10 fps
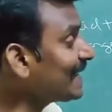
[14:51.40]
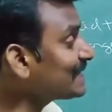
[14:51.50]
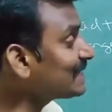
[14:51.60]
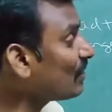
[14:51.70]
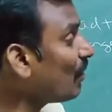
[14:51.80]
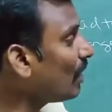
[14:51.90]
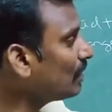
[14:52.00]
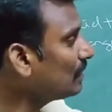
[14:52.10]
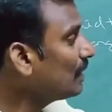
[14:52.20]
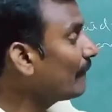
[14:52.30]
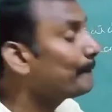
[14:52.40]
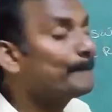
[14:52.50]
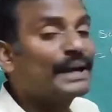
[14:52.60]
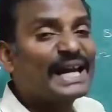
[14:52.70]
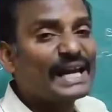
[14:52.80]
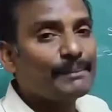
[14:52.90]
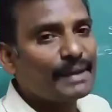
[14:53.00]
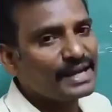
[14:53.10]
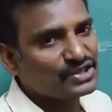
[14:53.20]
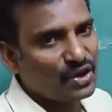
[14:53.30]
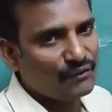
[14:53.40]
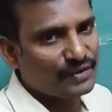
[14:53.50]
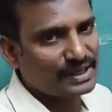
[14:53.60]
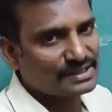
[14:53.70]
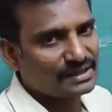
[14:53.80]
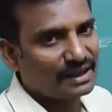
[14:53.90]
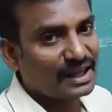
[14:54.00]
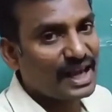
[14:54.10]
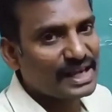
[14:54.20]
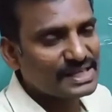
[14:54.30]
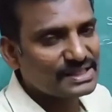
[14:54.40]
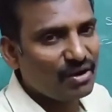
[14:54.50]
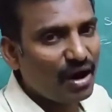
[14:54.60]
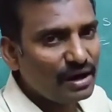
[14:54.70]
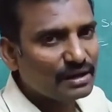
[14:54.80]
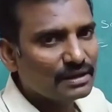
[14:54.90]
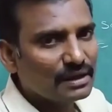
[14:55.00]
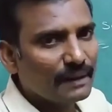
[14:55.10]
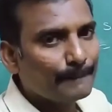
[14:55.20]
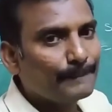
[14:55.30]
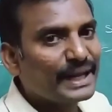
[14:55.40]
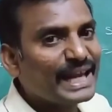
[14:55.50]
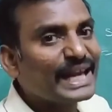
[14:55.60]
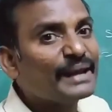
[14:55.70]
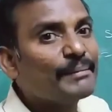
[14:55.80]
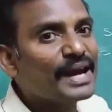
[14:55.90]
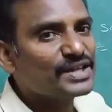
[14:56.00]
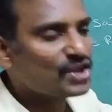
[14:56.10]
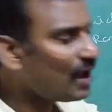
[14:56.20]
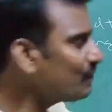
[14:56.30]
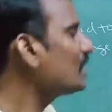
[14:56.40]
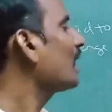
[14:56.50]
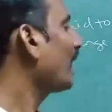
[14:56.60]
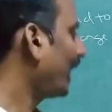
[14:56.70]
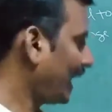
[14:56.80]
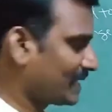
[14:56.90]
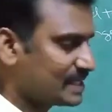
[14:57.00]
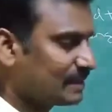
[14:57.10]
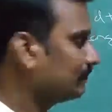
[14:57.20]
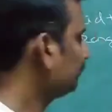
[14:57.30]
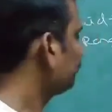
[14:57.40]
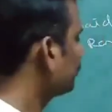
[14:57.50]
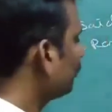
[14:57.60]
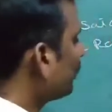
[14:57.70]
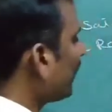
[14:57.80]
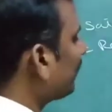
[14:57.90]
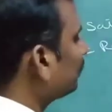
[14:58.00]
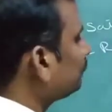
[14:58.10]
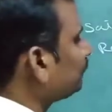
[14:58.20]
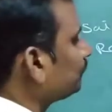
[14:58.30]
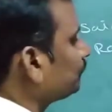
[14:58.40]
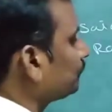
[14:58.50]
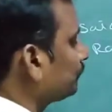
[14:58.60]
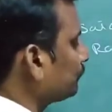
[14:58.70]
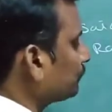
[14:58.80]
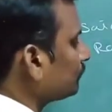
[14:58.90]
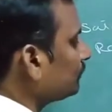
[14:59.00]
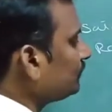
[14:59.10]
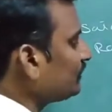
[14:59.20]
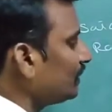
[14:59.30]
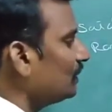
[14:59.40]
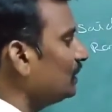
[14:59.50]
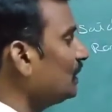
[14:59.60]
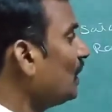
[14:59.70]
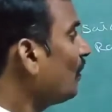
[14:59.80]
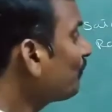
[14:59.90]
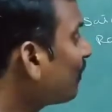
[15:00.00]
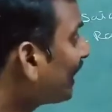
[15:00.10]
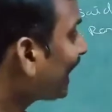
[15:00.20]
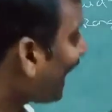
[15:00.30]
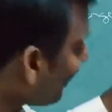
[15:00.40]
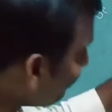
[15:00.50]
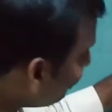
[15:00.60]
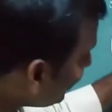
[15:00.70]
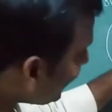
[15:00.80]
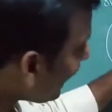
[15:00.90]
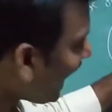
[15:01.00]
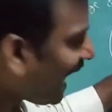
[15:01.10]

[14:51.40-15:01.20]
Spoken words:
is called pre-image of x. A is called pre-image of x. Okay. For every